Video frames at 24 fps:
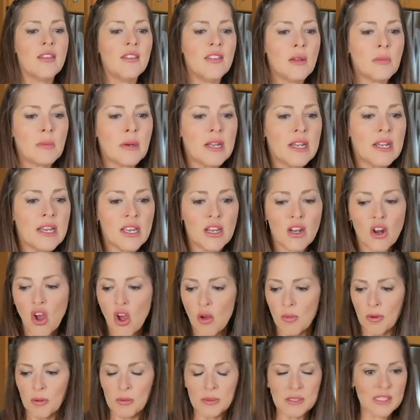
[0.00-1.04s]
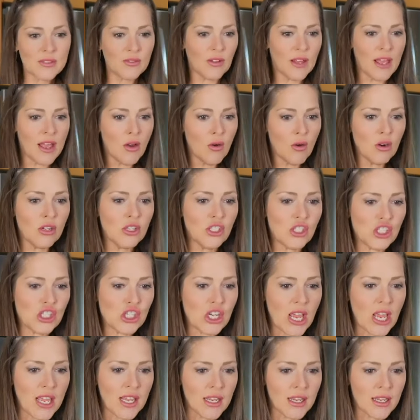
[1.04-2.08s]
And then I'm going to need all-purpose flour.
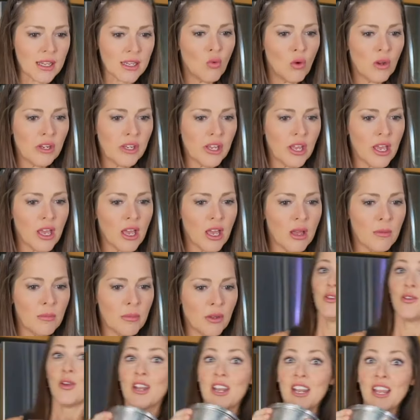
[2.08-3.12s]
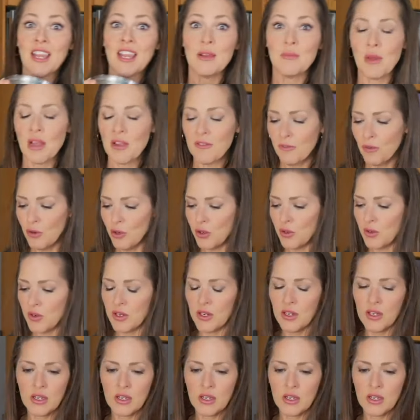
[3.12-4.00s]
Check. 1 cup granulated monk fruit.